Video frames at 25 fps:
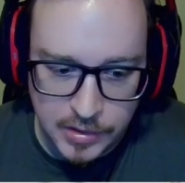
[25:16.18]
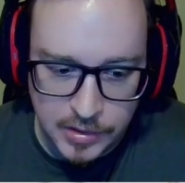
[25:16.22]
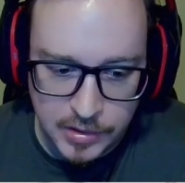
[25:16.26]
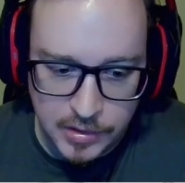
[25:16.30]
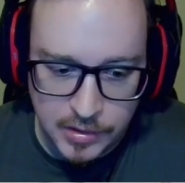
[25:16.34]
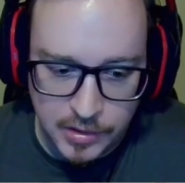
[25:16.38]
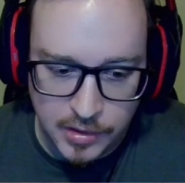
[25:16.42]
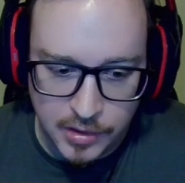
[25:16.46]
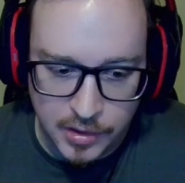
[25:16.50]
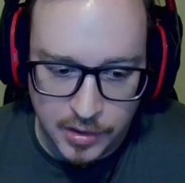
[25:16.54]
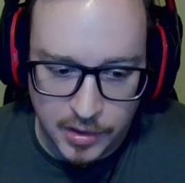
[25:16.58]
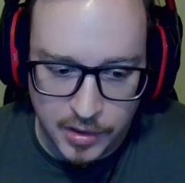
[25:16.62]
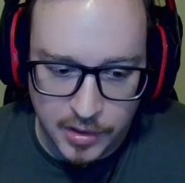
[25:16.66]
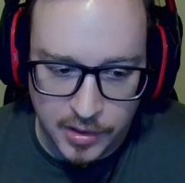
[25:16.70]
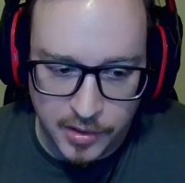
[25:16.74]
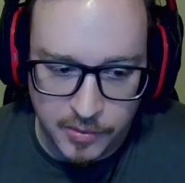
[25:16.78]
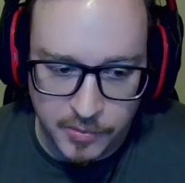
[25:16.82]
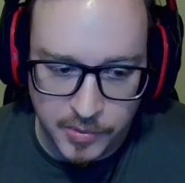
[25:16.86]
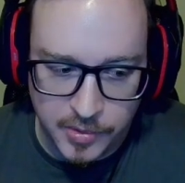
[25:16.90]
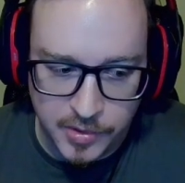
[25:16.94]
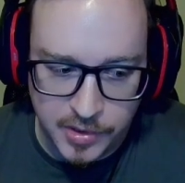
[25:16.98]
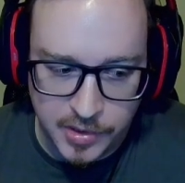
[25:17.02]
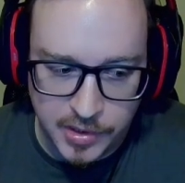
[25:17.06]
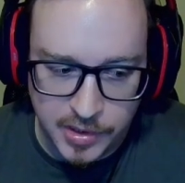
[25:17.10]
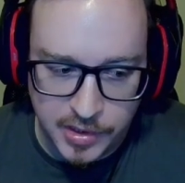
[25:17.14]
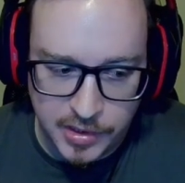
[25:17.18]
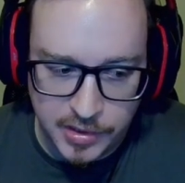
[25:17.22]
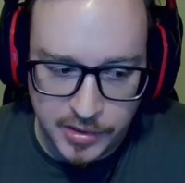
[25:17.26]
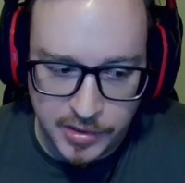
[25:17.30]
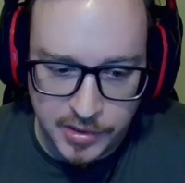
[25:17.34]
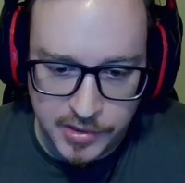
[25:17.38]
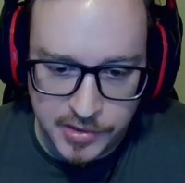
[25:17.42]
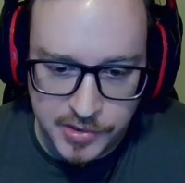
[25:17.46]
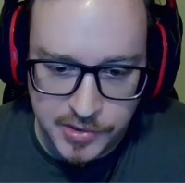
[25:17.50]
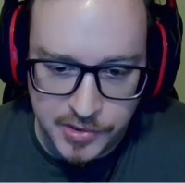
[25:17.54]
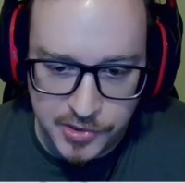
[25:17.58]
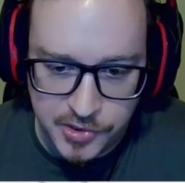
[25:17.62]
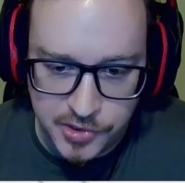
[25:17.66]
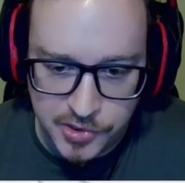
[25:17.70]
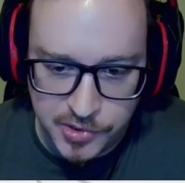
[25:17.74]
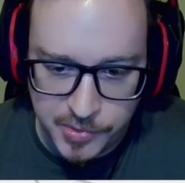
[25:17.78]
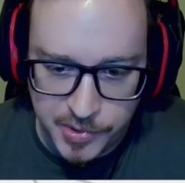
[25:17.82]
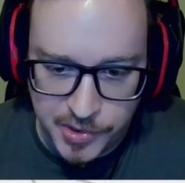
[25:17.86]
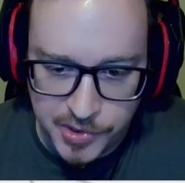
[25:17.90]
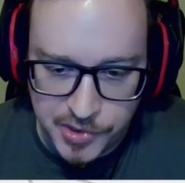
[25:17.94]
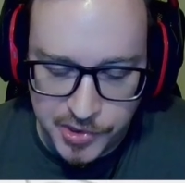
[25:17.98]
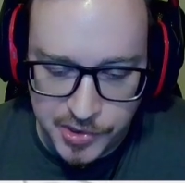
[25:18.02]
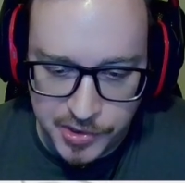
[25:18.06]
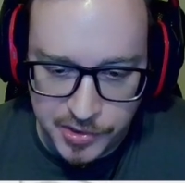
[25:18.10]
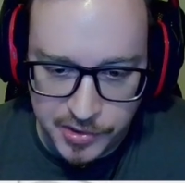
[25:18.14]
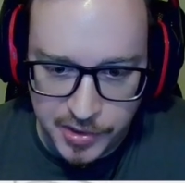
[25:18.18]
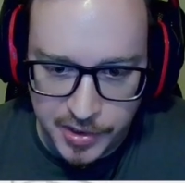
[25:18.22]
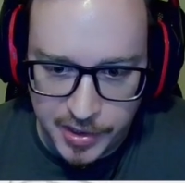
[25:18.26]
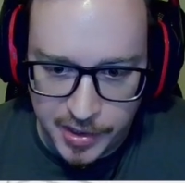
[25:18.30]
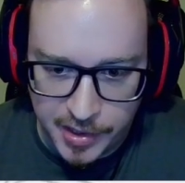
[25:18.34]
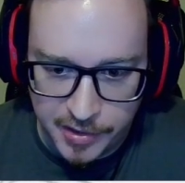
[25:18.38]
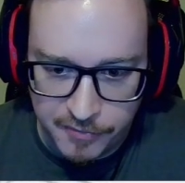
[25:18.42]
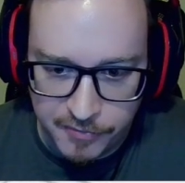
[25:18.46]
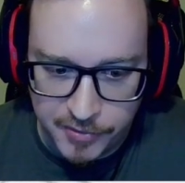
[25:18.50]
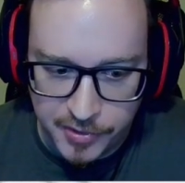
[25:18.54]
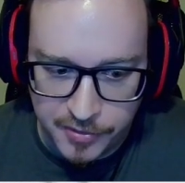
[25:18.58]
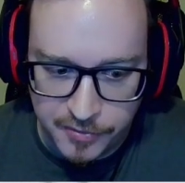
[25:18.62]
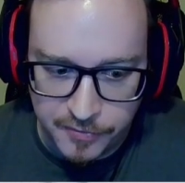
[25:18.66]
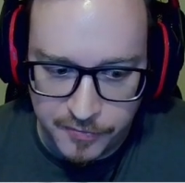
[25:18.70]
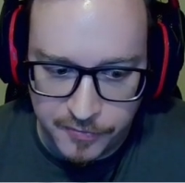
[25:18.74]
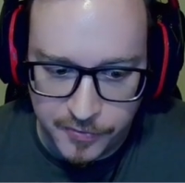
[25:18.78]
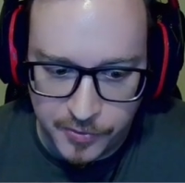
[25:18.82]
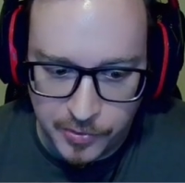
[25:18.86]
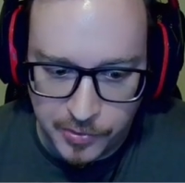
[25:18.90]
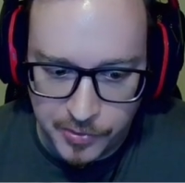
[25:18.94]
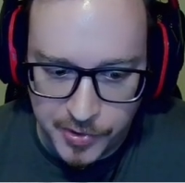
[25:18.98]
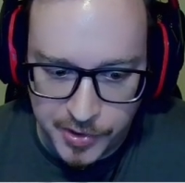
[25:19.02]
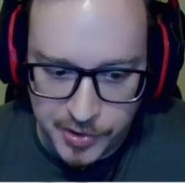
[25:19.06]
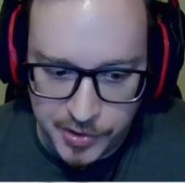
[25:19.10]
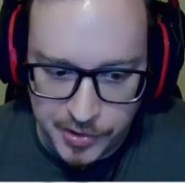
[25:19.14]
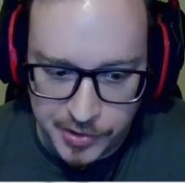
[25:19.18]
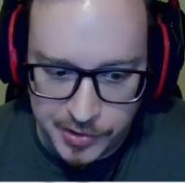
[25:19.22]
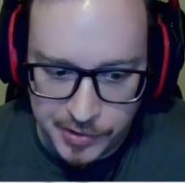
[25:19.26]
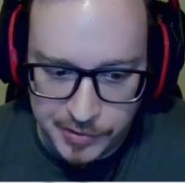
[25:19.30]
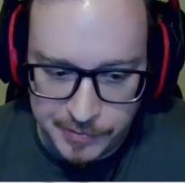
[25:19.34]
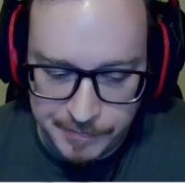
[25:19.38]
we're looking at this situation kind of unfold here.